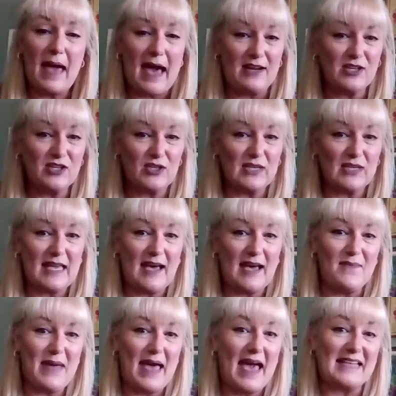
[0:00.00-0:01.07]
actually
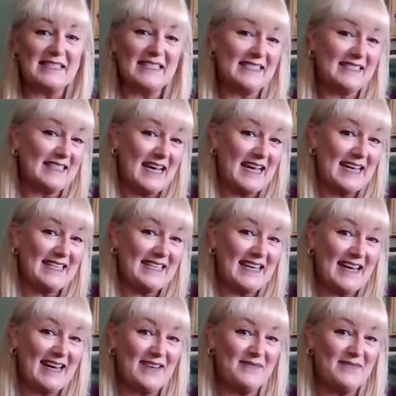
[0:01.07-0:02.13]
has a signed
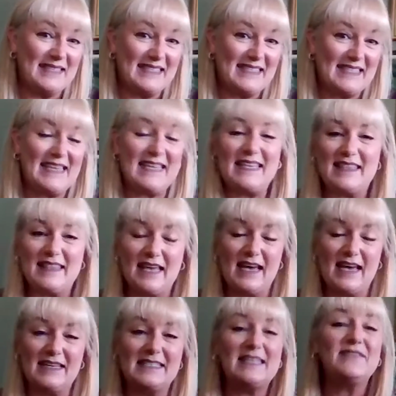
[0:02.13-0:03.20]

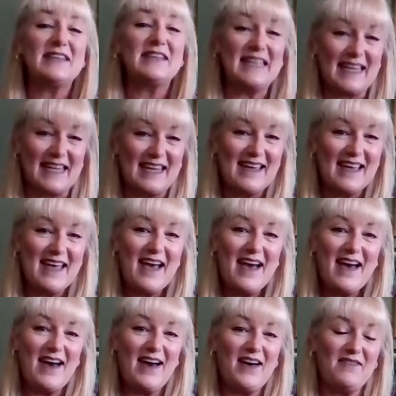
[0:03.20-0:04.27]
DVD
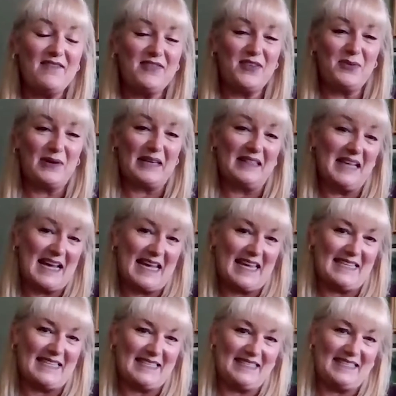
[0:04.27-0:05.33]
of The Reliant.